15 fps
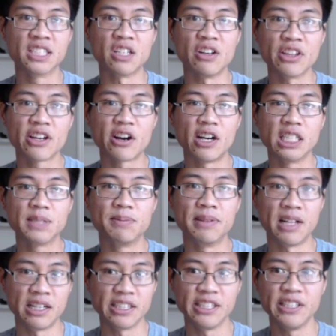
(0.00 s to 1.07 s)
all the cards
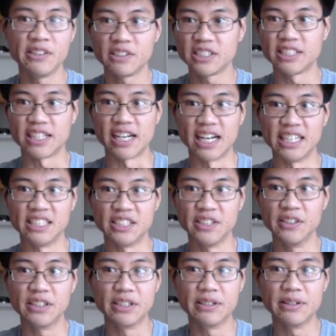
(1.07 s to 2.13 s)
belong to your side, so
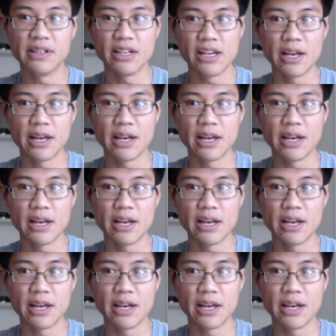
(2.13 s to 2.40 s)
you can